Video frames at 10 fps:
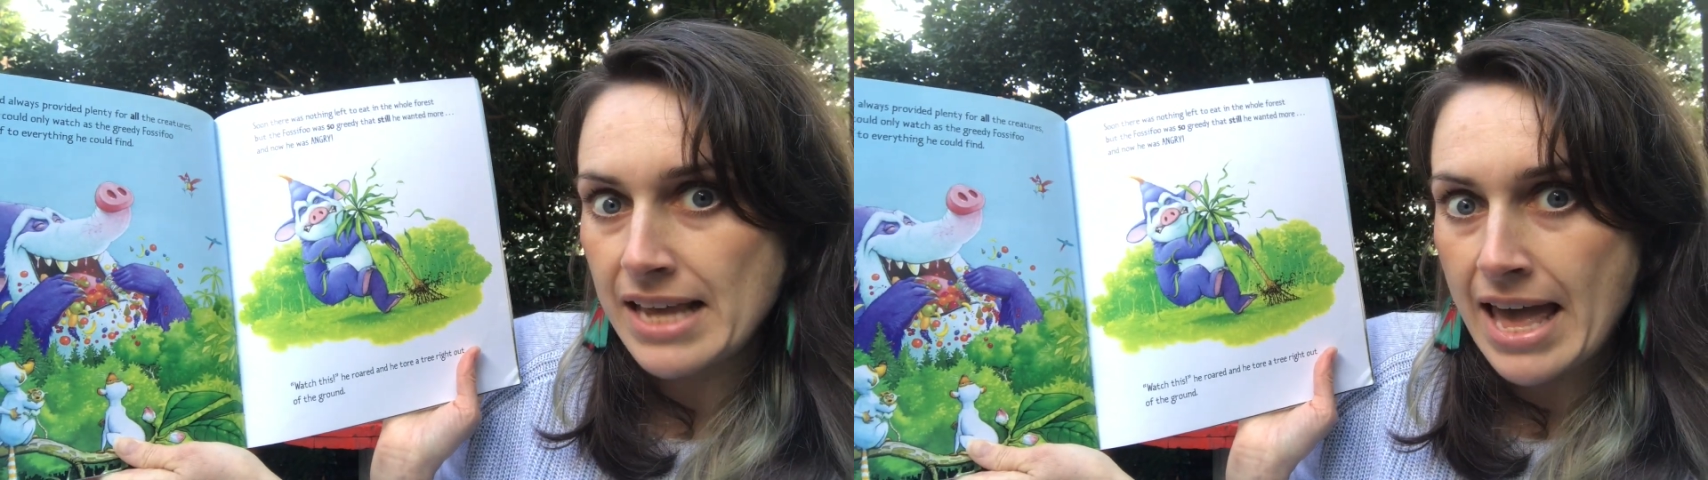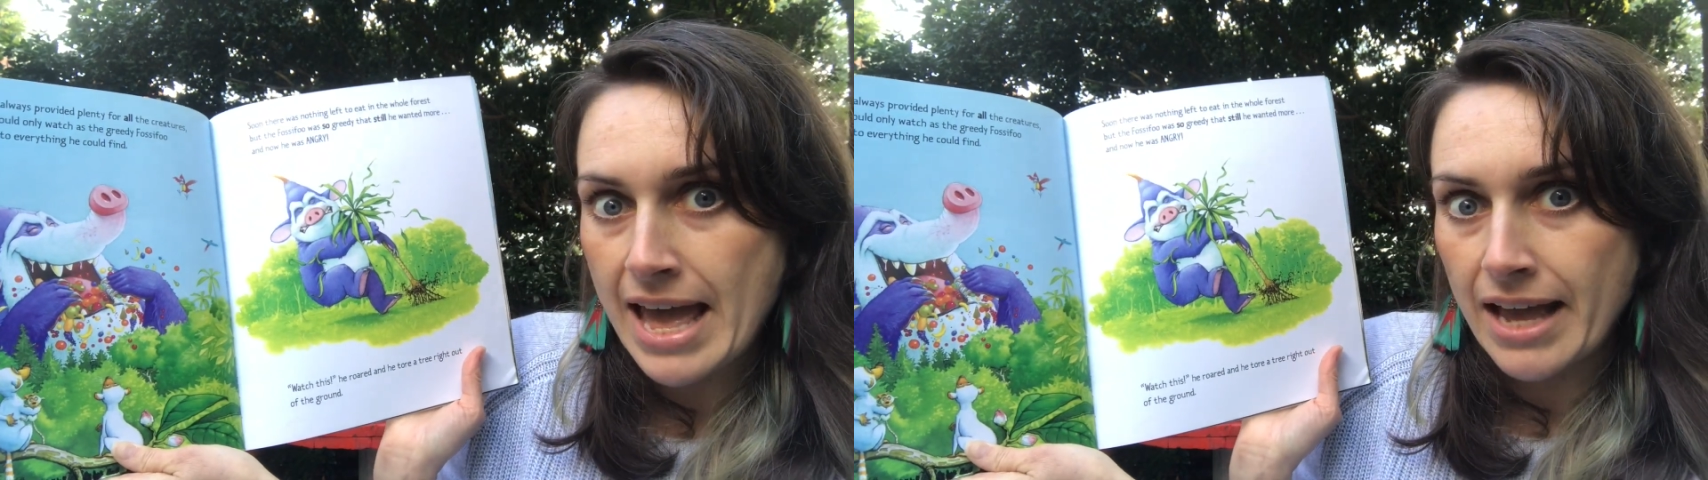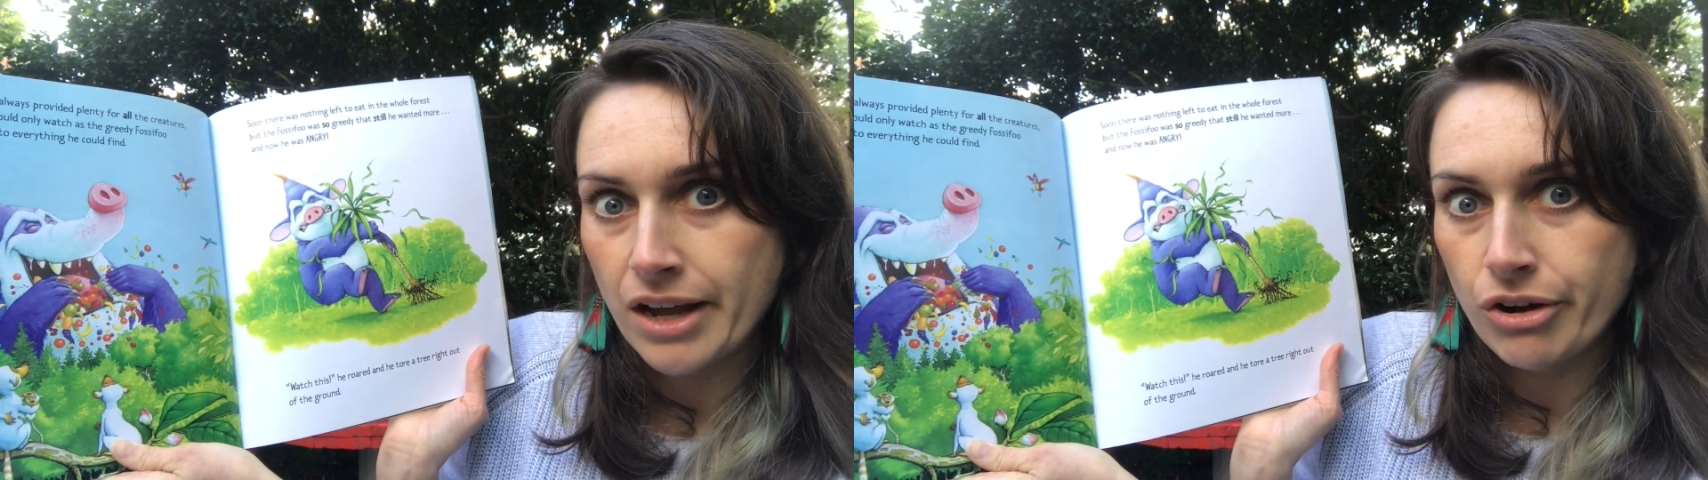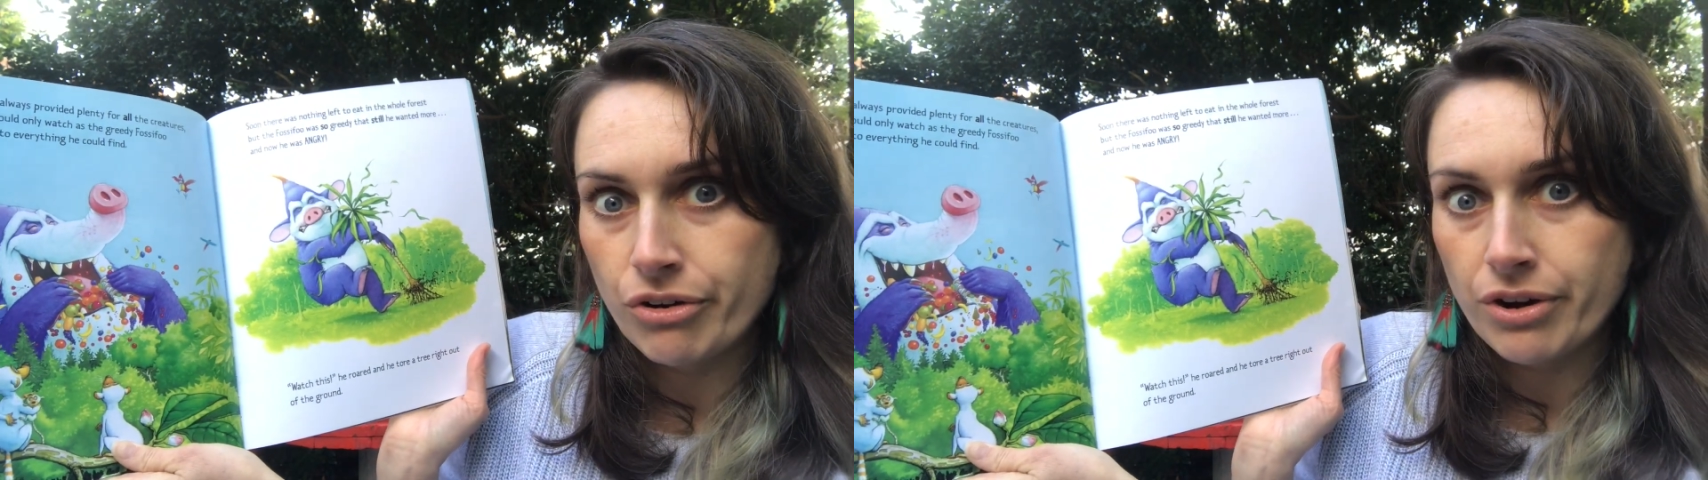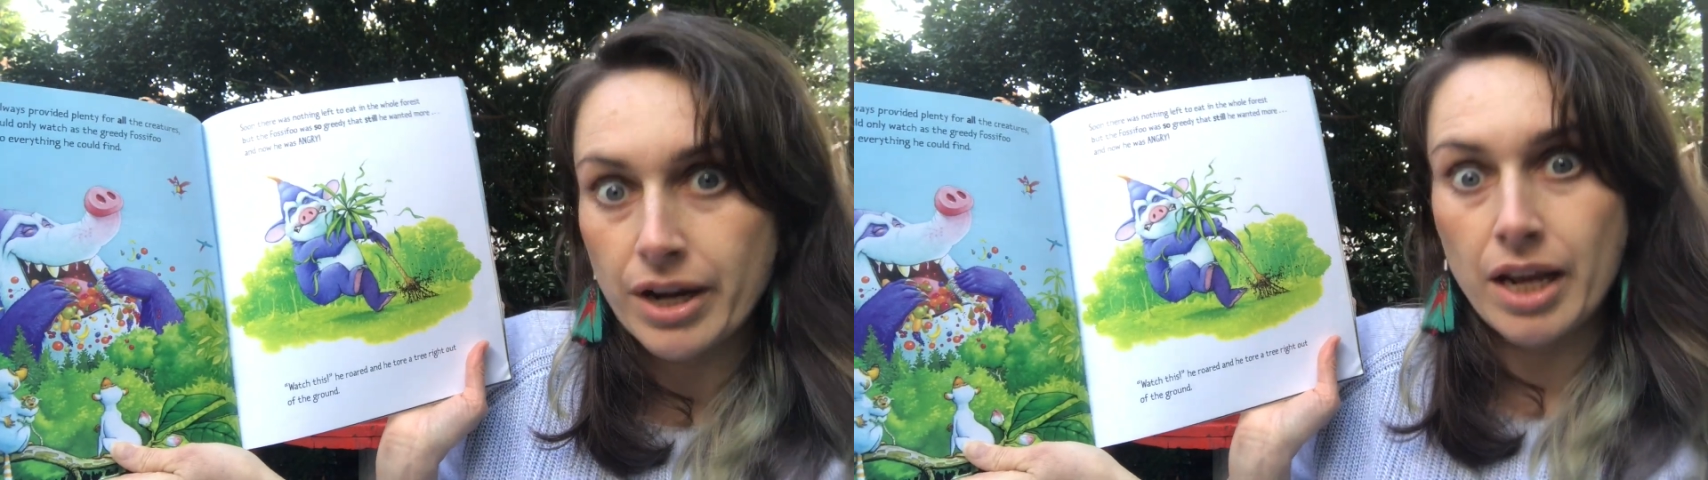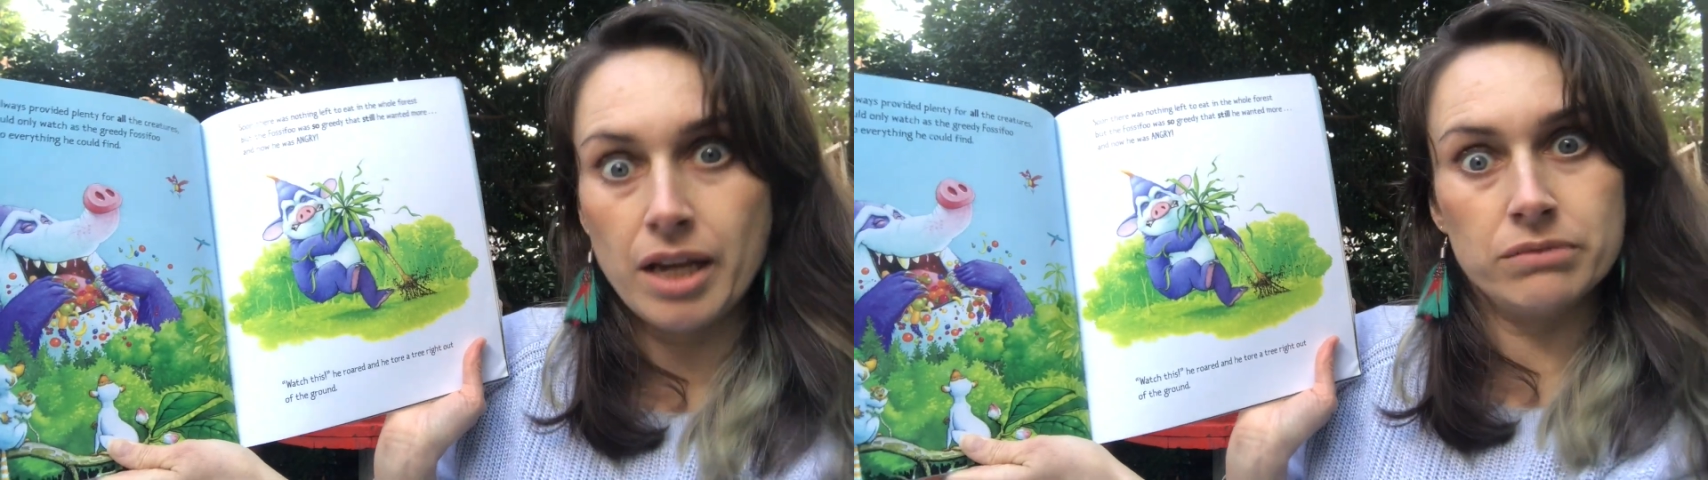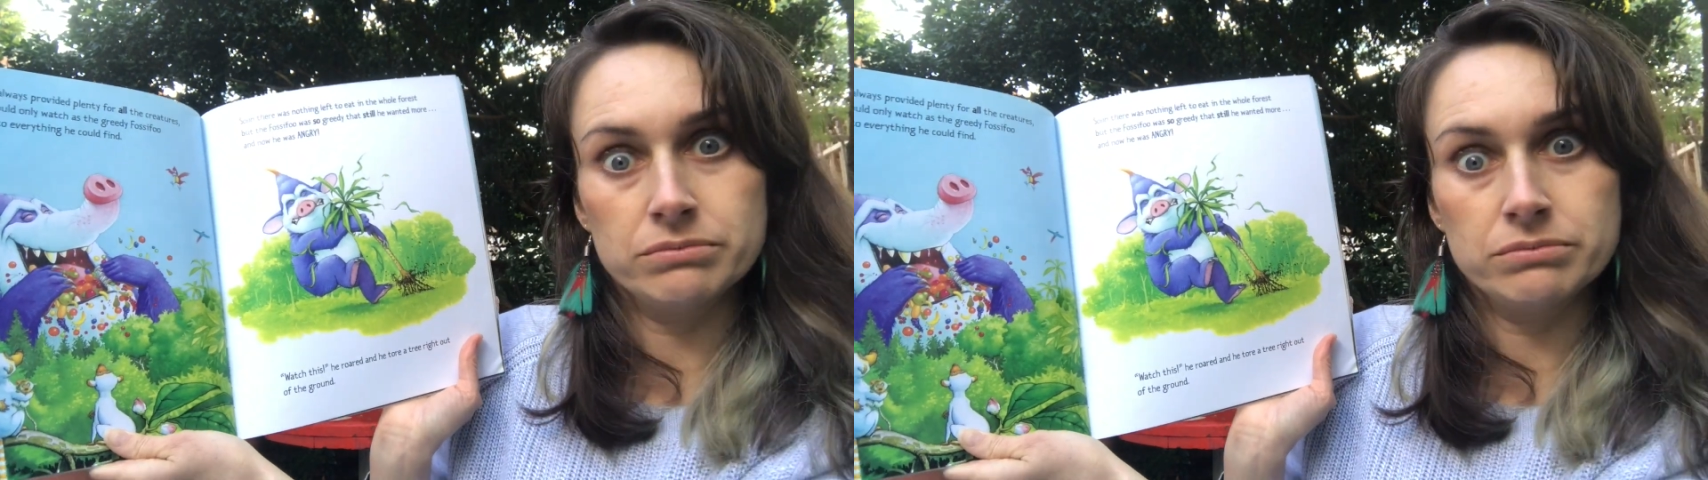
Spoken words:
angry.